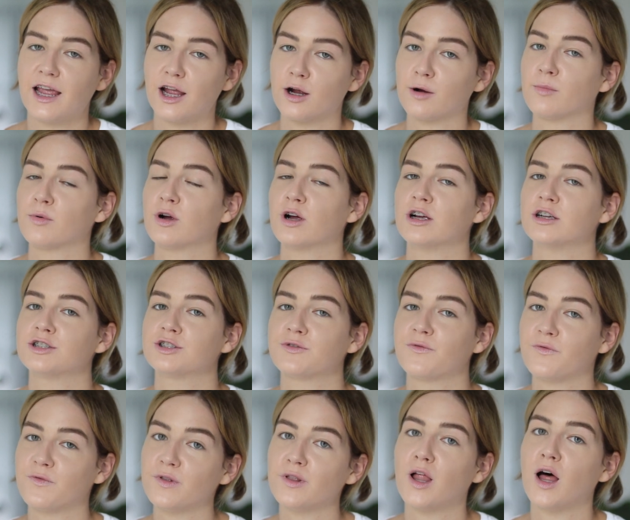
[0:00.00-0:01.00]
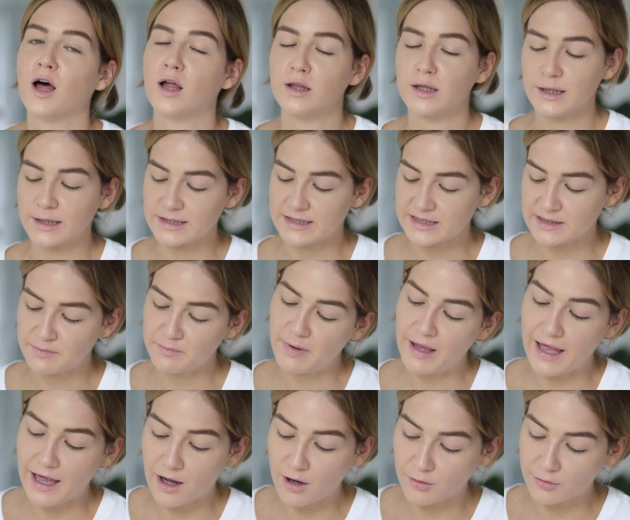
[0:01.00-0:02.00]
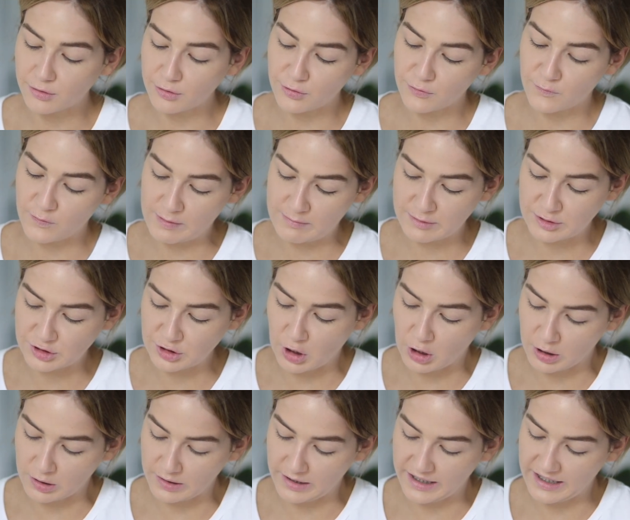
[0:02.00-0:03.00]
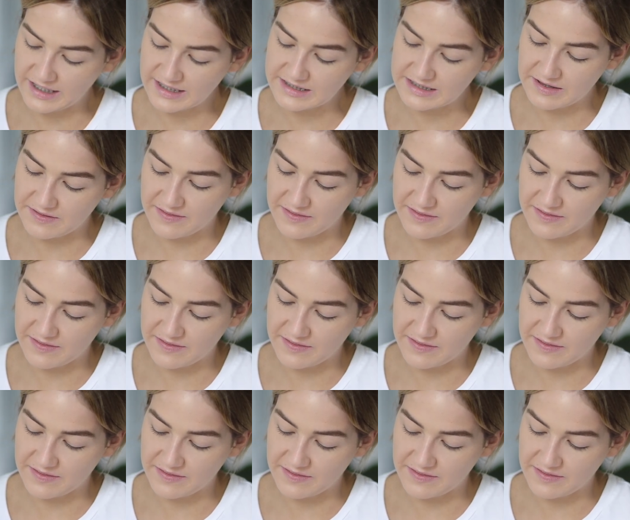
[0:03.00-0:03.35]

airbrush flawless powder from Charlotte.